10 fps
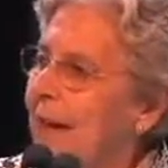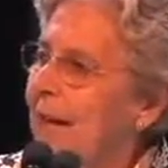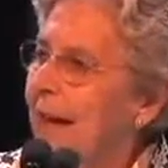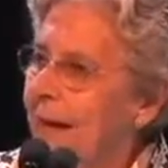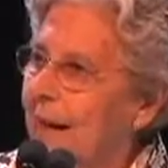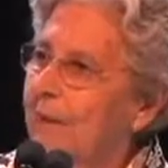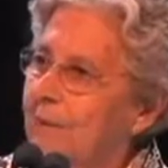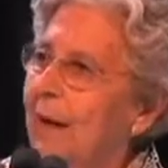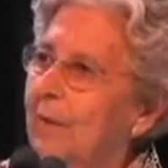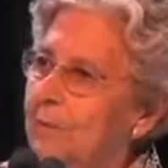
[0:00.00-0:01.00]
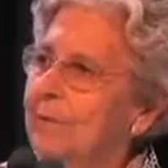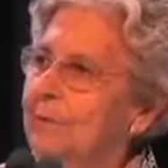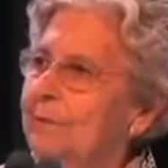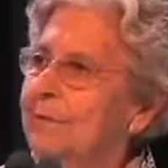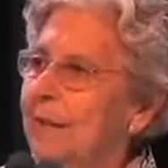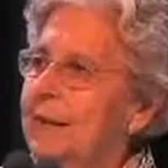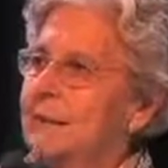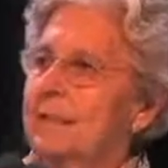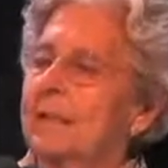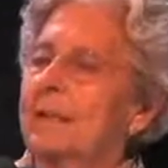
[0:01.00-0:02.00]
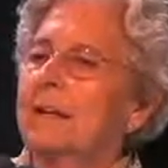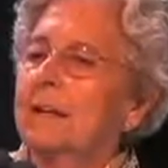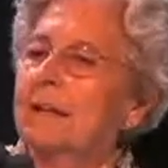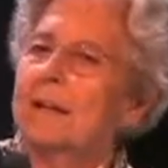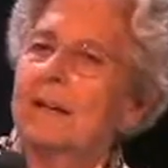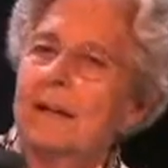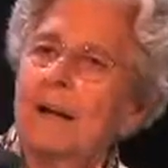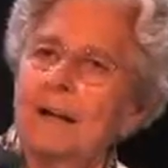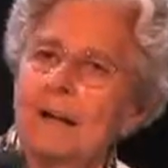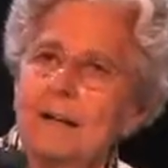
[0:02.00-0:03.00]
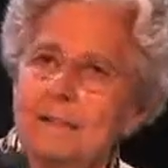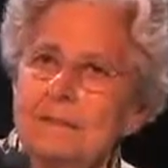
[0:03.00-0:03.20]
And I, I will confess that uh,